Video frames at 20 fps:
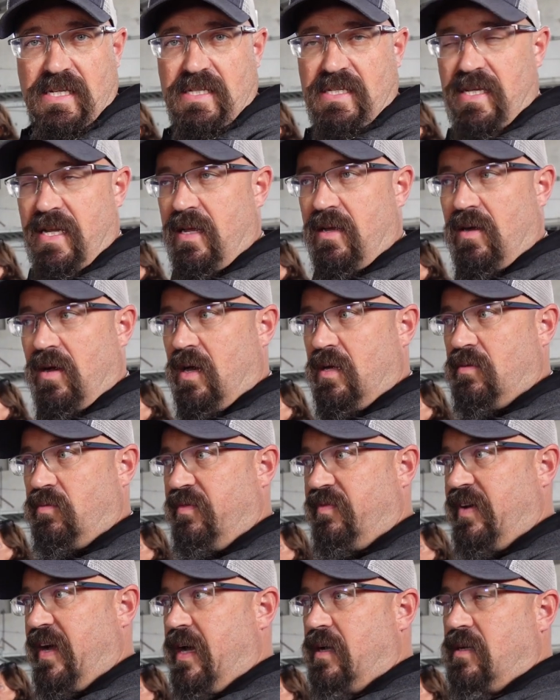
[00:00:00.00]
is sitting on.
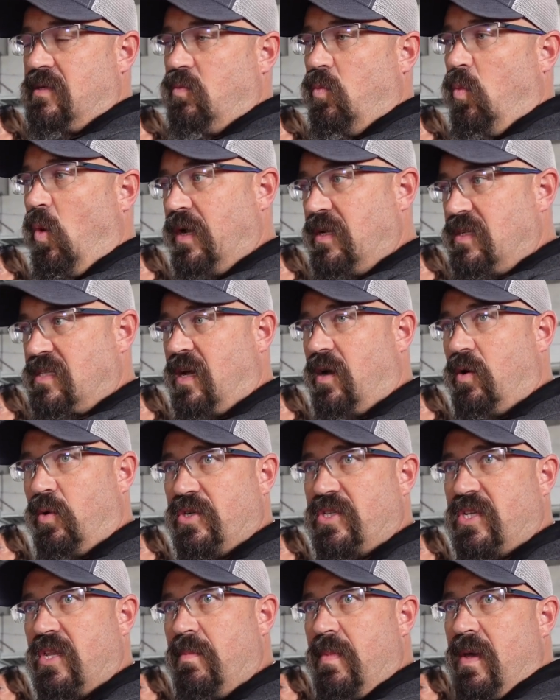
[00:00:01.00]
We've got one
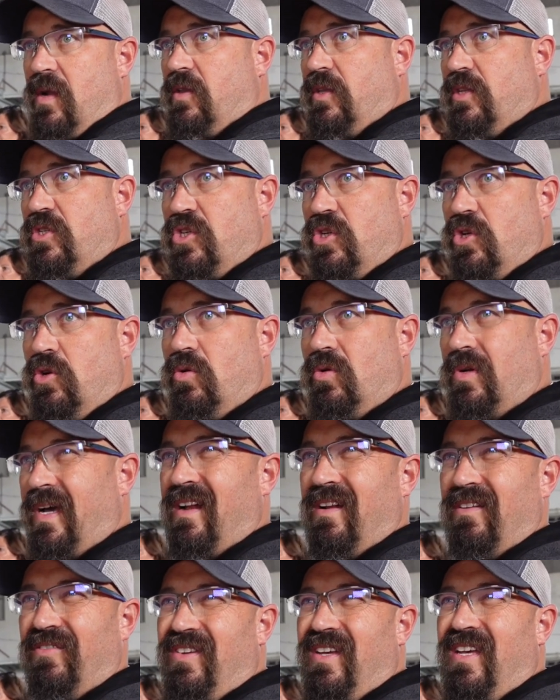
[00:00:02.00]
sawhorse in the middle and two
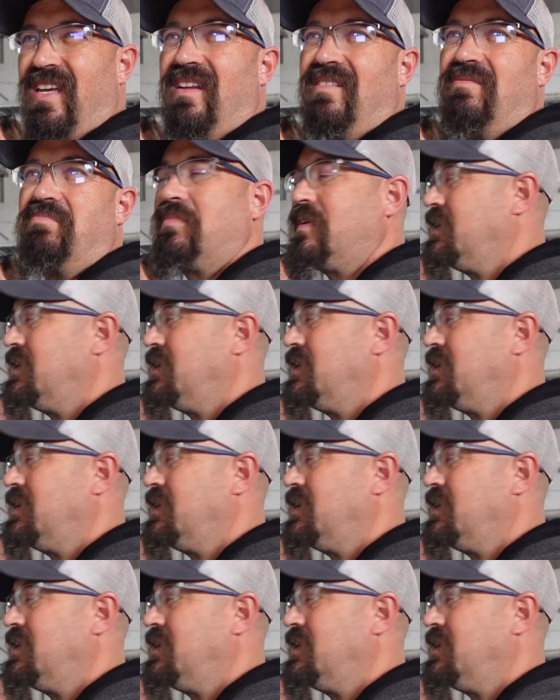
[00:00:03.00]
kind of in,